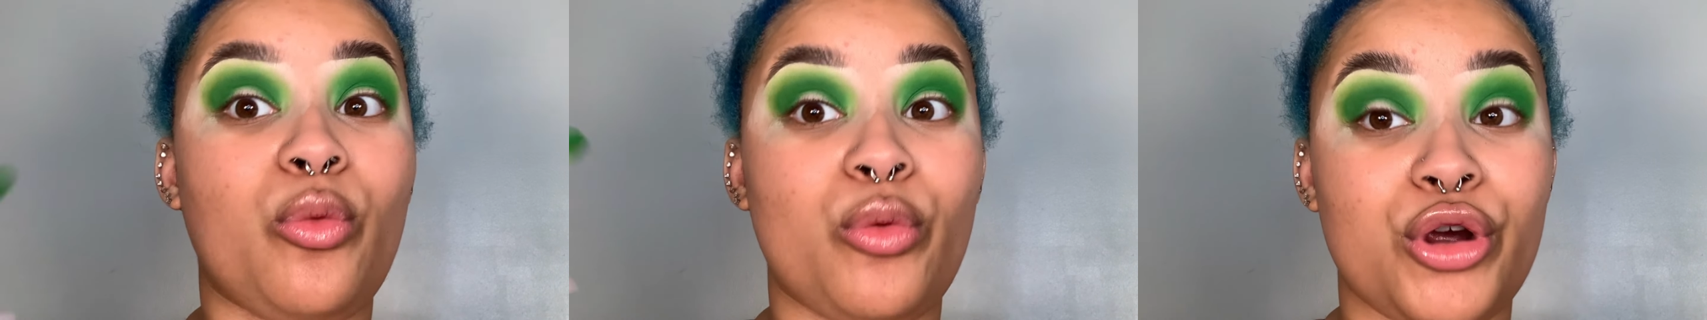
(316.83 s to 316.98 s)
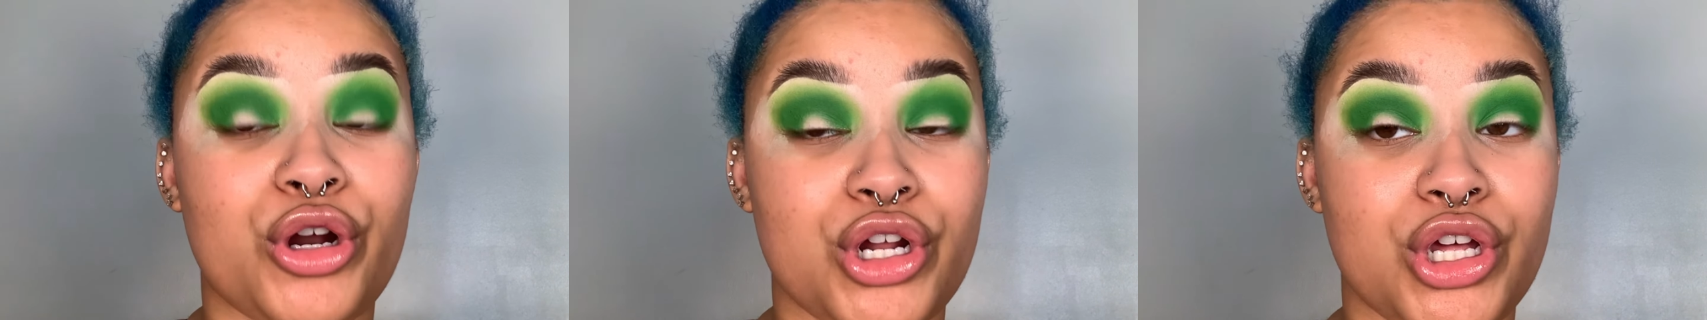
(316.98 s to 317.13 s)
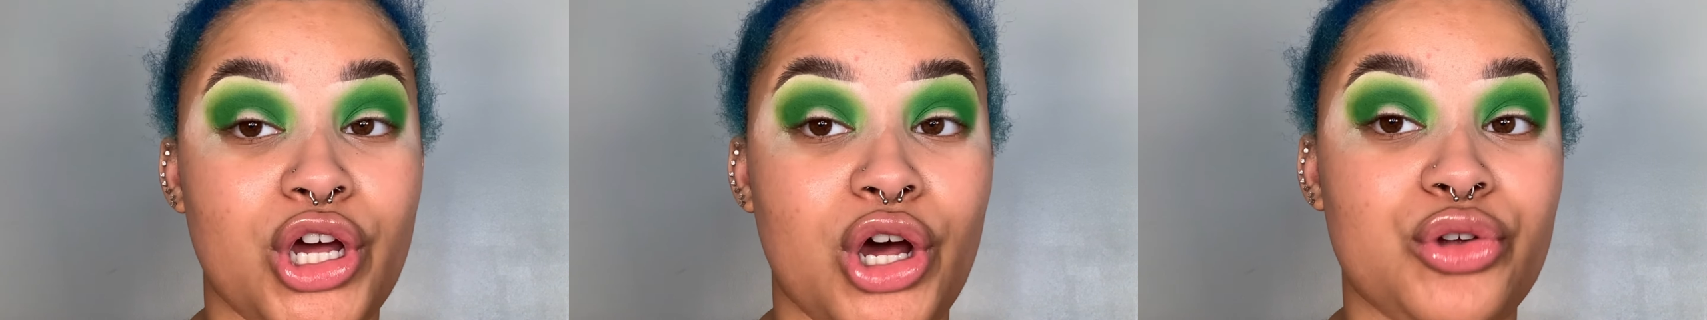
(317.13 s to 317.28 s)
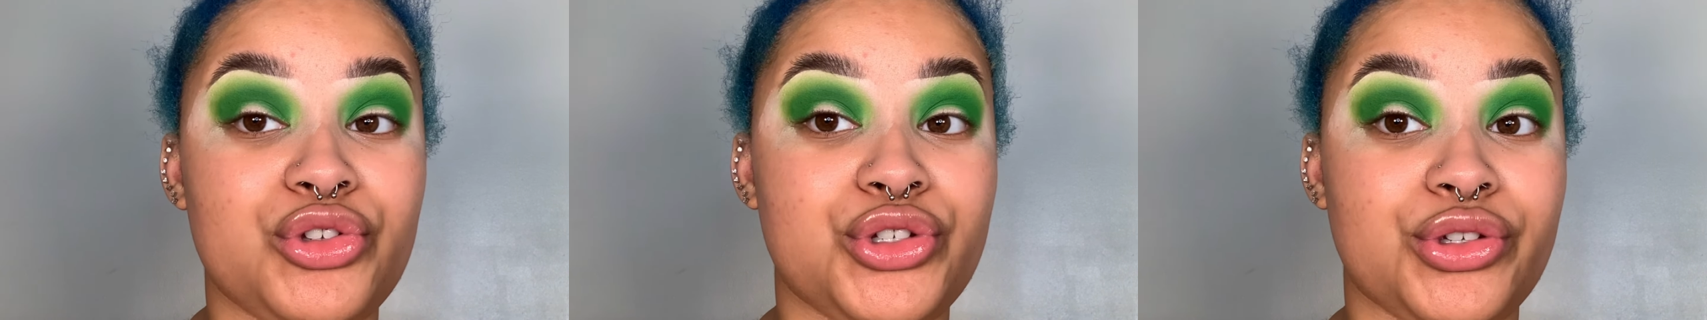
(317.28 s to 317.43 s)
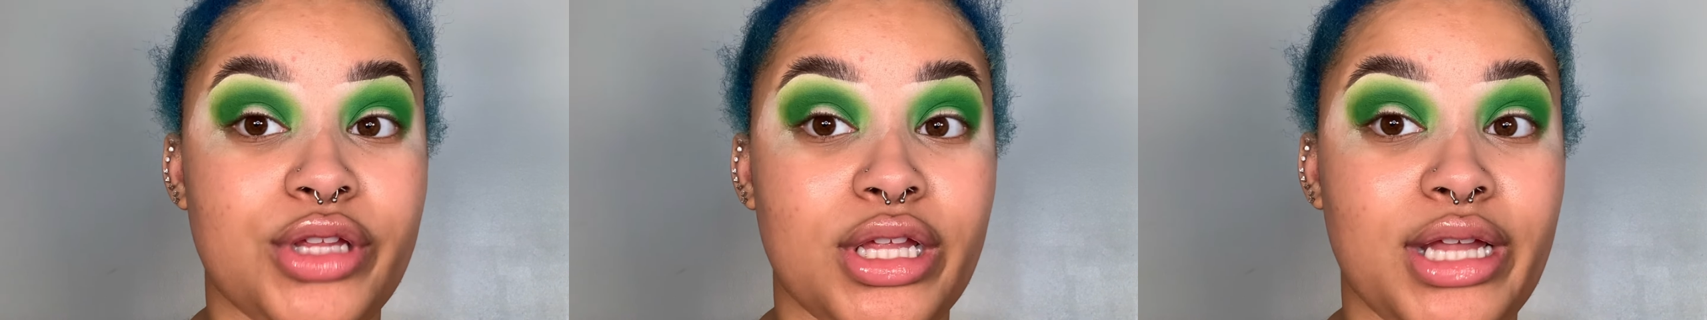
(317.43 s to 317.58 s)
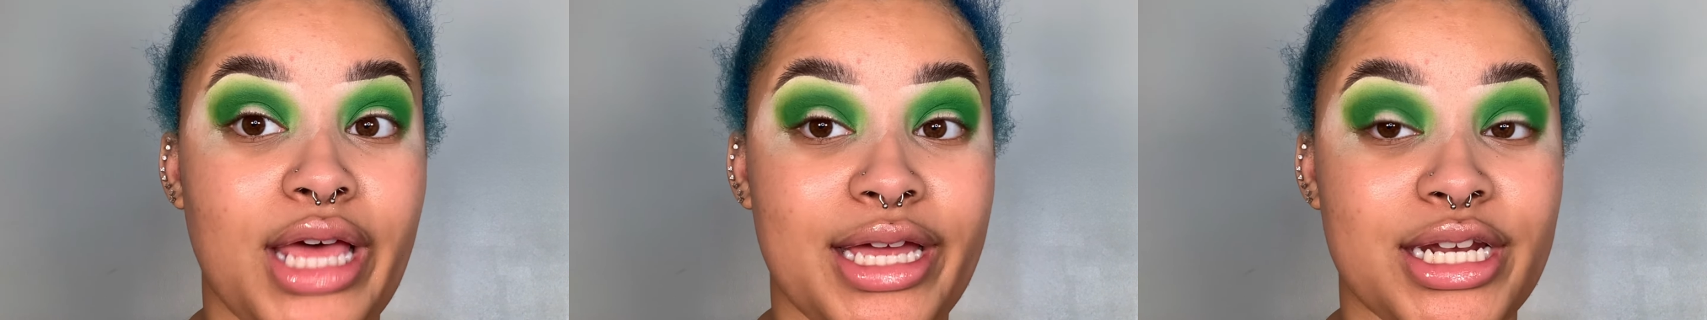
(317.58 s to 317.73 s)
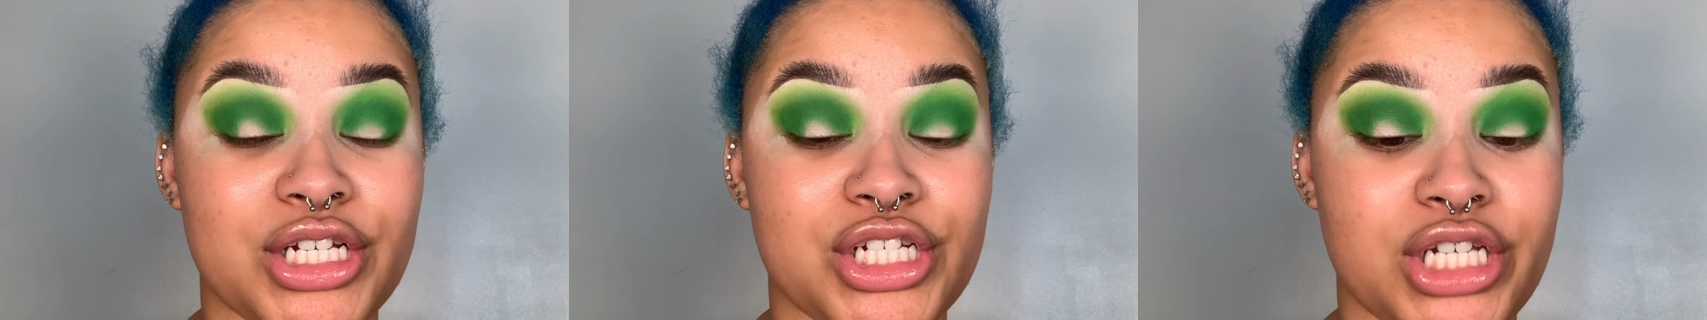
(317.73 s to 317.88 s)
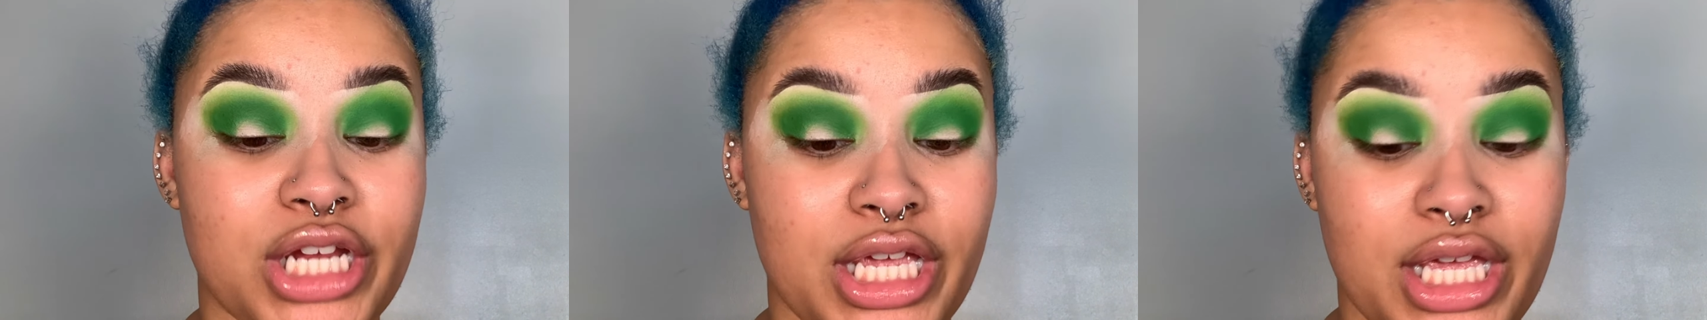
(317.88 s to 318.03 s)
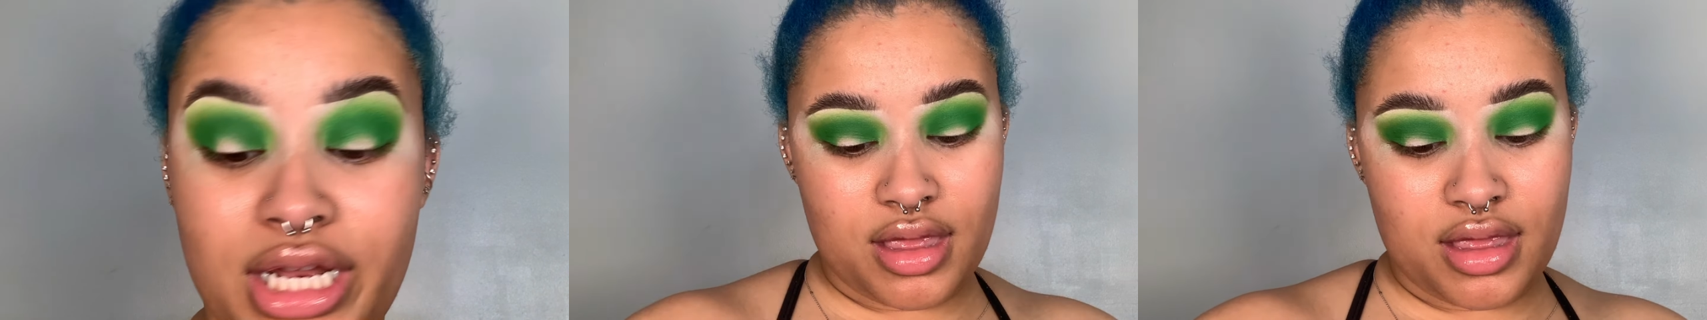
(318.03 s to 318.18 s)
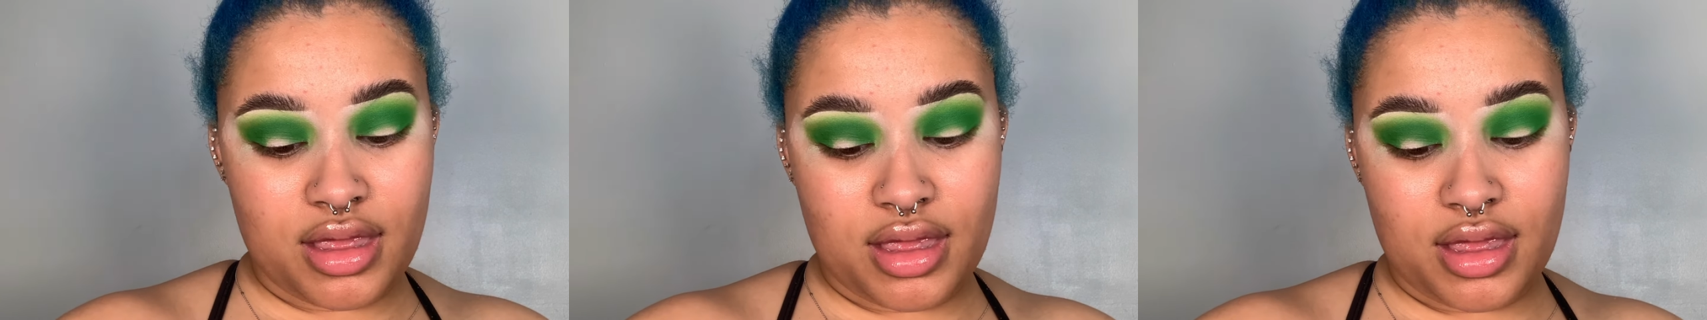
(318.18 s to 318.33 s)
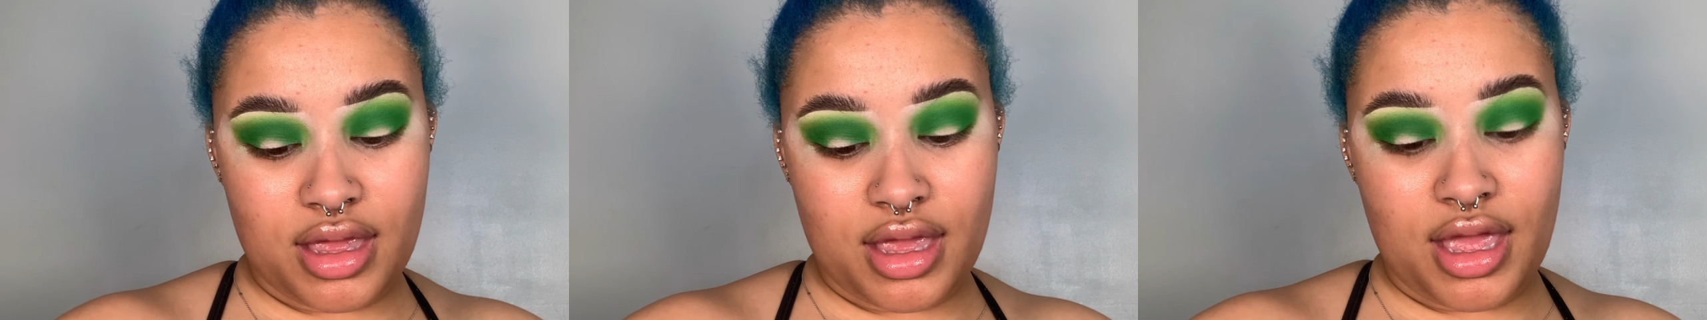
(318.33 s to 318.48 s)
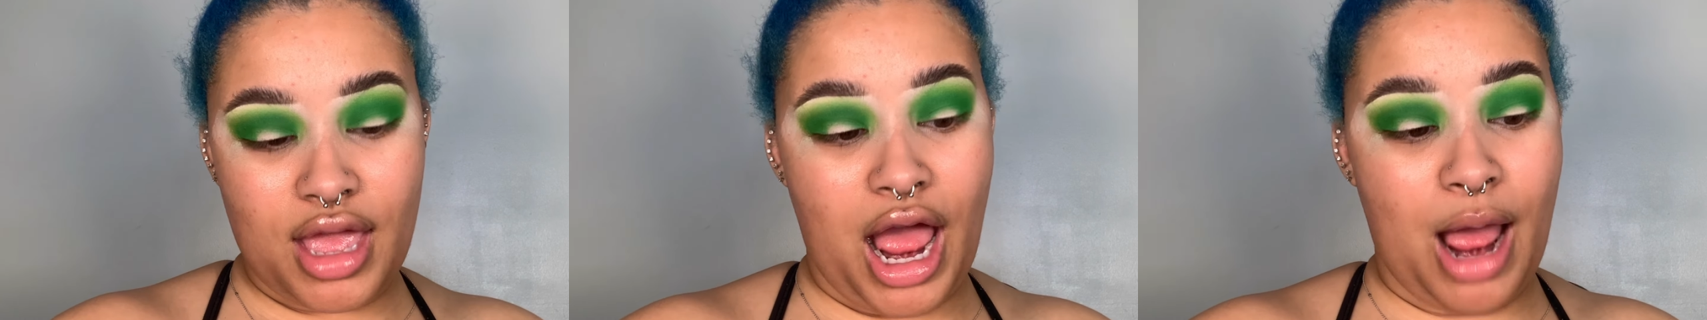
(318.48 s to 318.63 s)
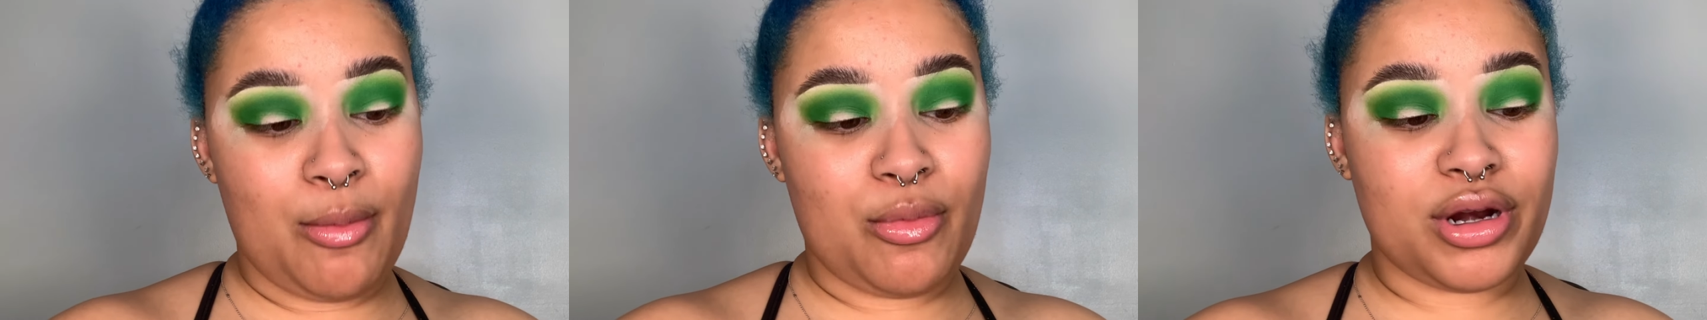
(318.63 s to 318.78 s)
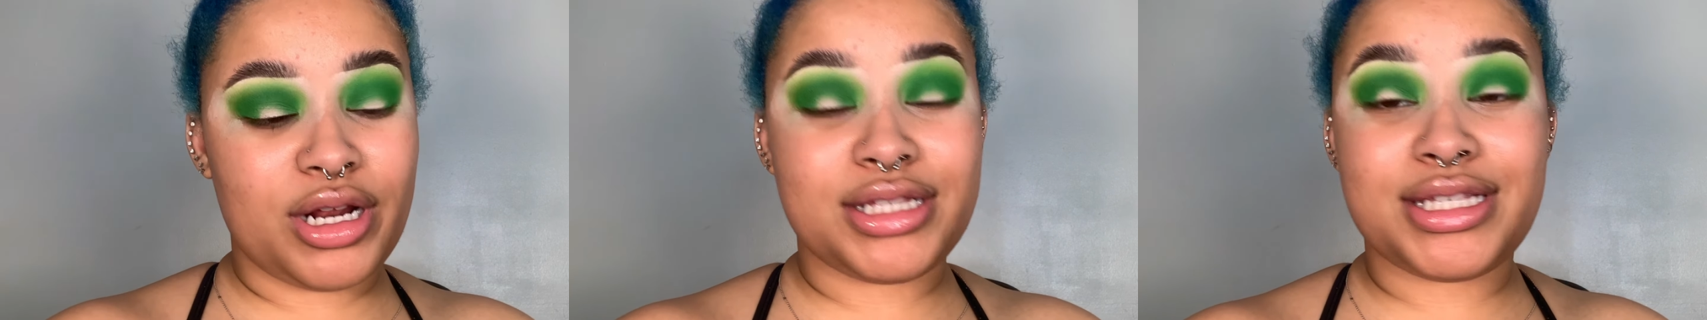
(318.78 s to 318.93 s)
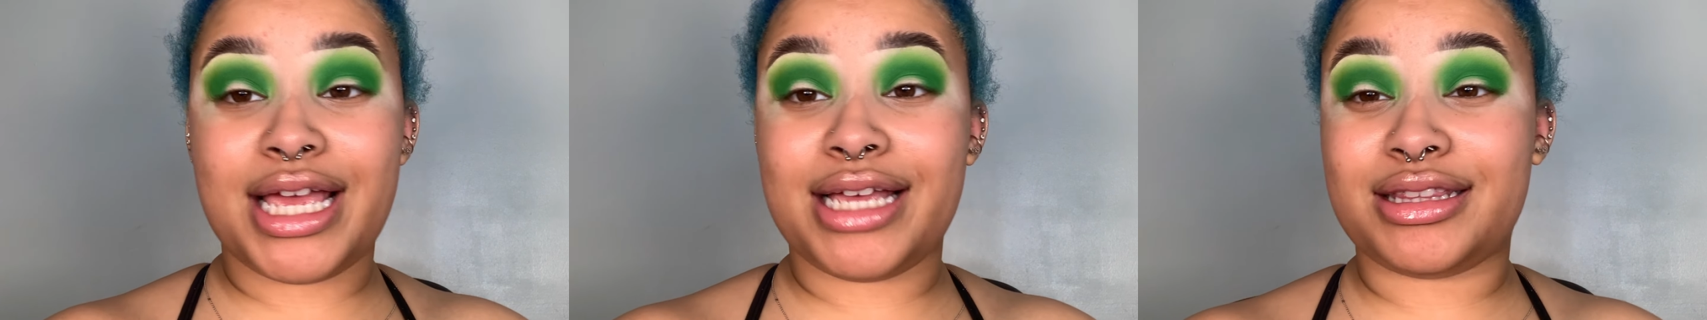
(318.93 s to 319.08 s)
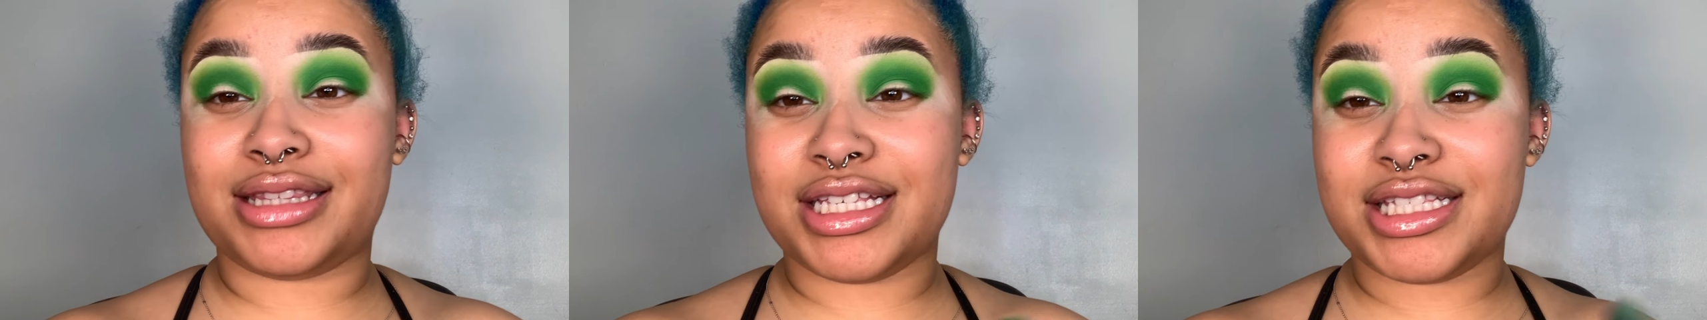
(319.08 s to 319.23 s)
we're going to go to the lighter shade. I'm going to take this